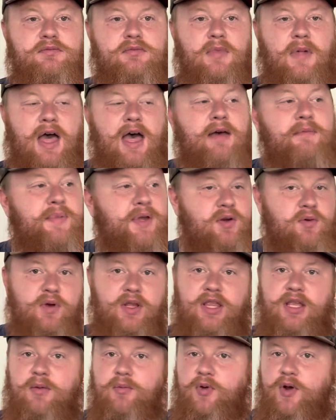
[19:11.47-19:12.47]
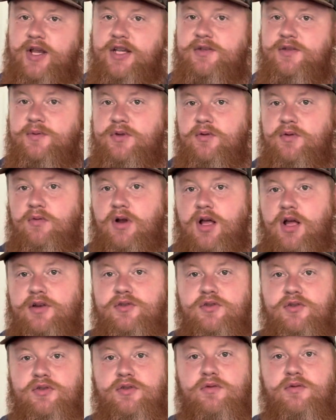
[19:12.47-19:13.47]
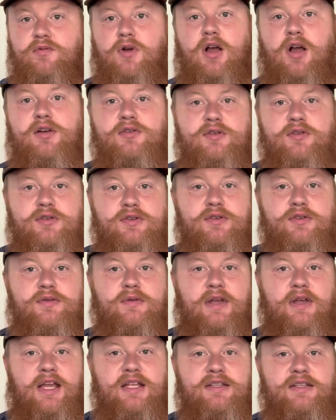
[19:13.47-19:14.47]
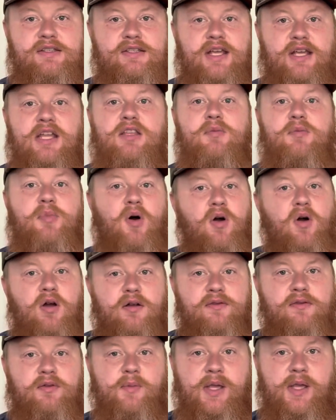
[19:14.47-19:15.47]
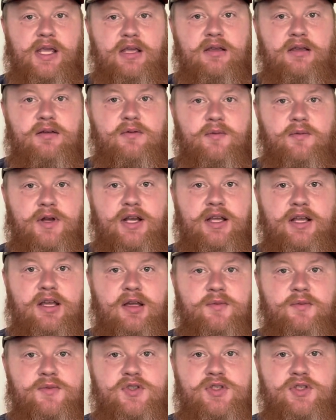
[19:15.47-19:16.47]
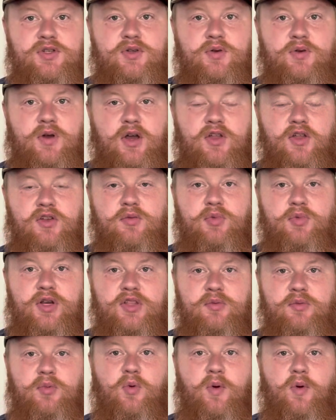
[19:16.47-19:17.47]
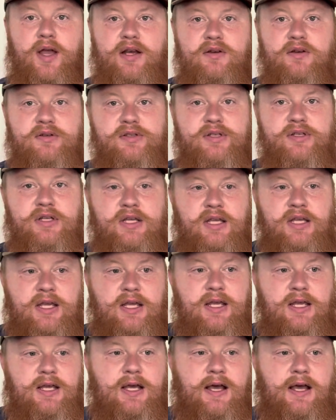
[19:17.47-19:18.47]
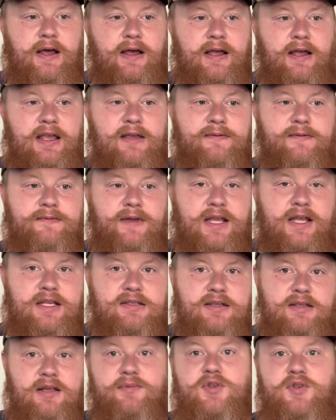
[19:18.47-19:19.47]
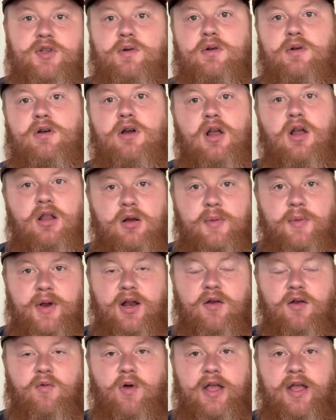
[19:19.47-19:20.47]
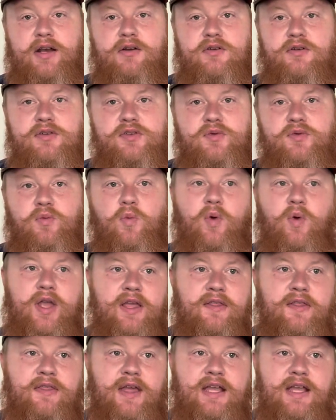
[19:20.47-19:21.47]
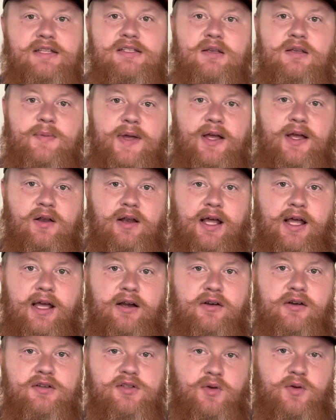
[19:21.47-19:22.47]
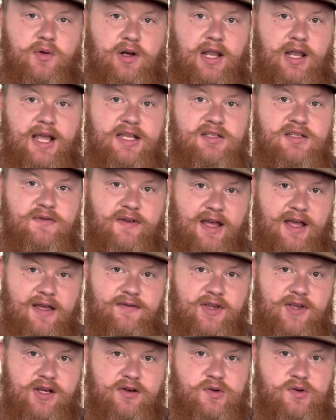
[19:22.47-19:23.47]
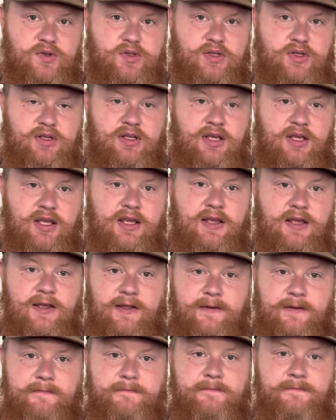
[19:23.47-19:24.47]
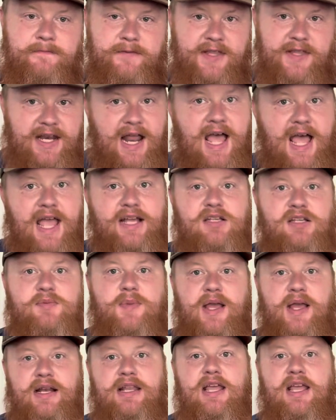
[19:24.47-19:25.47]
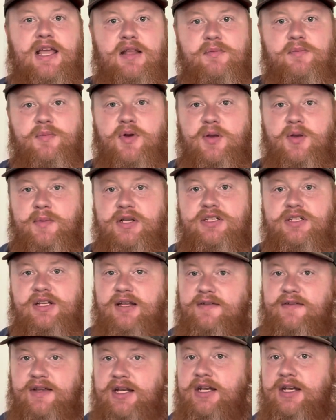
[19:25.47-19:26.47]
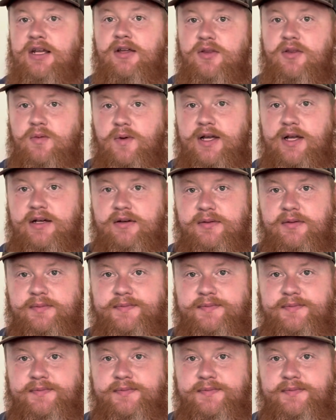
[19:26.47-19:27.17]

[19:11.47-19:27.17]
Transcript: I've been really impressed with the Rogers. Rogers has set the bar for me when it comes to other breathable waders. If a sub $200 pair of waders with a zip out liner is going to last 5 years, then I expect that pretty much out of any other wader.